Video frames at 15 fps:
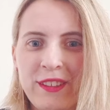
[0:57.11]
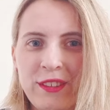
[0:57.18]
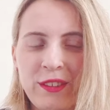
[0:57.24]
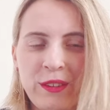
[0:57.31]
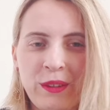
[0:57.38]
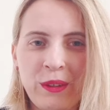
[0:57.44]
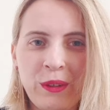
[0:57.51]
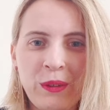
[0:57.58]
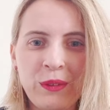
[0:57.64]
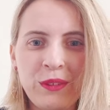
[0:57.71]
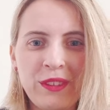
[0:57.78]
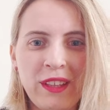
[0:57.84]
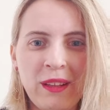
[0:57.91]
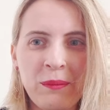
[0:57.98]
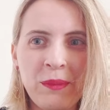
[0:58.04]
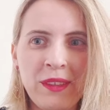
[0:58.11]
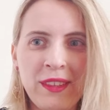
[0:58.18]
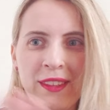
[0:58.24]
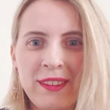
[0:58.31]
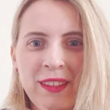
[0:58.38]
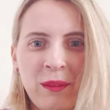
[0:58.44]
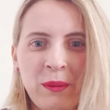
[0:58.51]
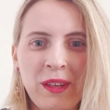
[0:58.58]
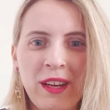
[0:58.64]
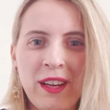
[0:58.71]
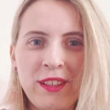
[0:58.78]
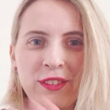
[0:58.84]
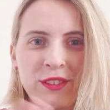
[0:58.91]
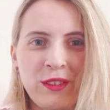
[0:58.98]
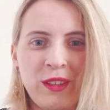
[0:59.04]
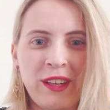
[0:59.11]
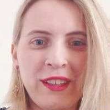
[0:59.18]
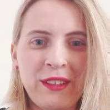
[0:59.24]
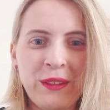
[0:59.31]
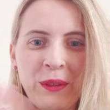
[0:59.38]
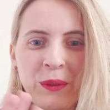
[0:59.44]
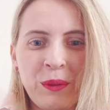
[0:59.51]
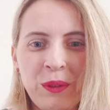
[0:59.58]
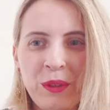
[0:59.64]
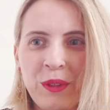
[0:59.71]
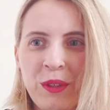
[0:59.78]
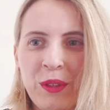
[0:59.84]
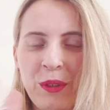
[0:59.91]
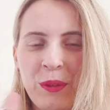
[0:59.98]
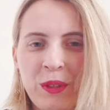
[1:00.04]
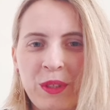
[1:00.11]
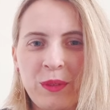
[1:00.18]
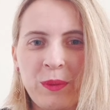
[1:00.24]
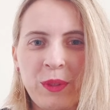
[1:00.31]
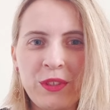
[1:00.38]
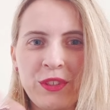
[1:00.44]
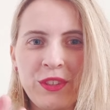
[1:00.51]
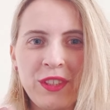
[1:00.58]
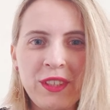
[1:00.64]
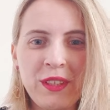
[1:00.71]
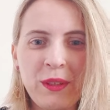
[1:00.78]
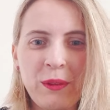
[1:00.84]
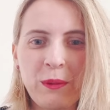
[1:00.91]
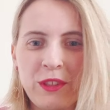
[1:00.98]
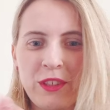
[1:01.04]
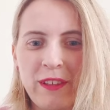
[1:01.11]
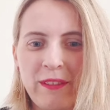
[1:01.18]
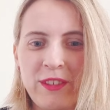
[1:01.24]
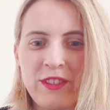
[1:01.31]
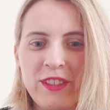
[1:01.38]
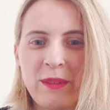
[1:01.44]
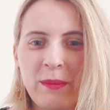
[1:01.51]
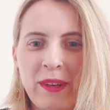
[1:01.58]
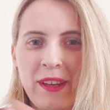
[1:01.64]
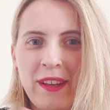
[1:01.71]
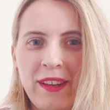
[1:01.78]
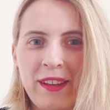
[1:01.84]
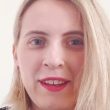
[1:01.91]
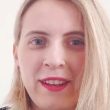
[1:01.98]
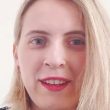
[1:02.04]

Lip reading: So tell me hi, so I know who is watching, which language am I